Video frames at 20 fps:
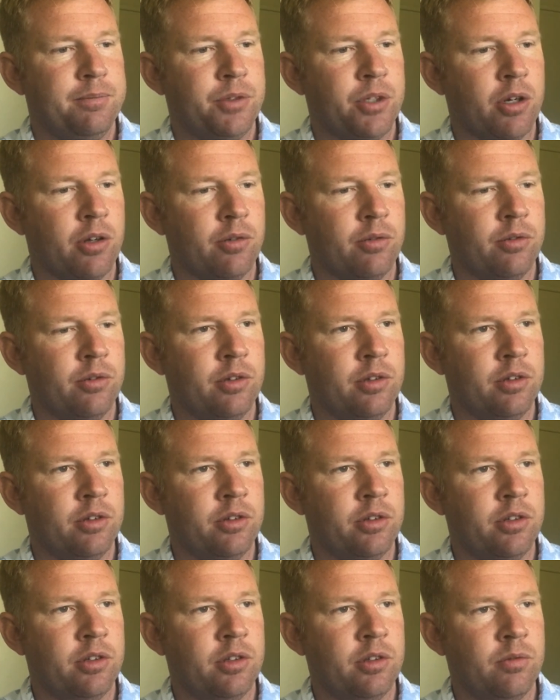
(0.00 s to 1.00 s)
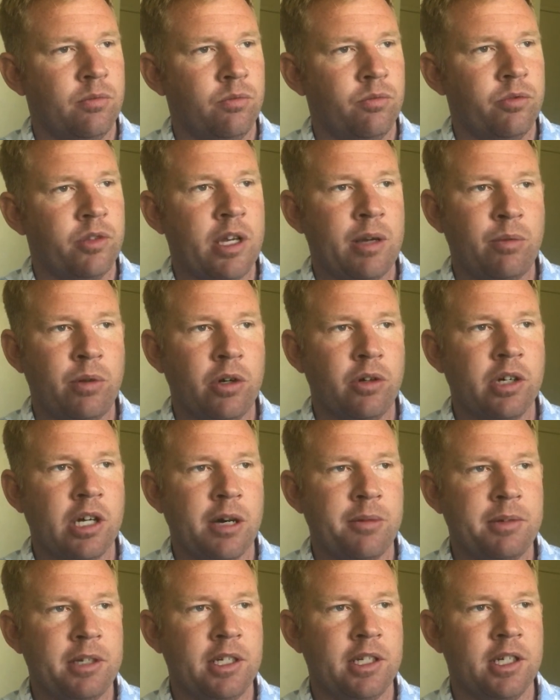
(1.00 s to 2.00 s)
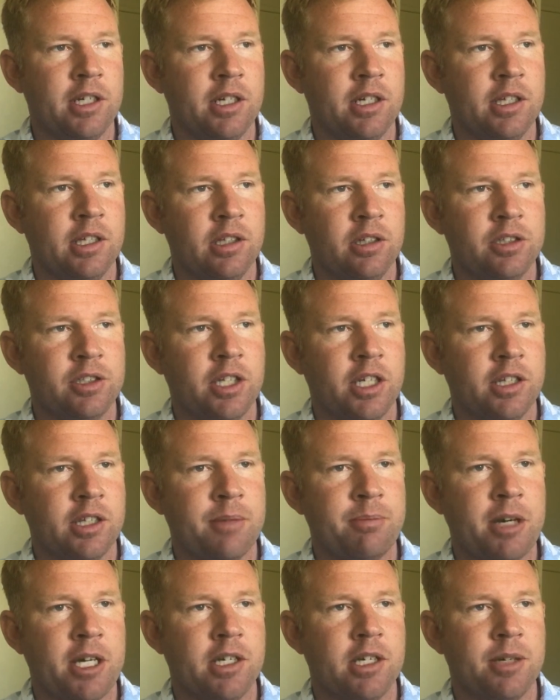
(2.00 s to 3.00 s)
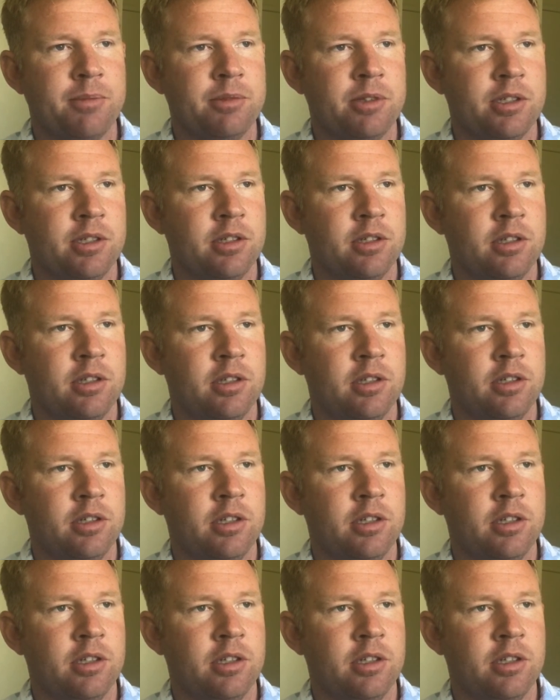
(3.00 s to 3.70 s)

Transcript: So they will come into, it looks like they might come into,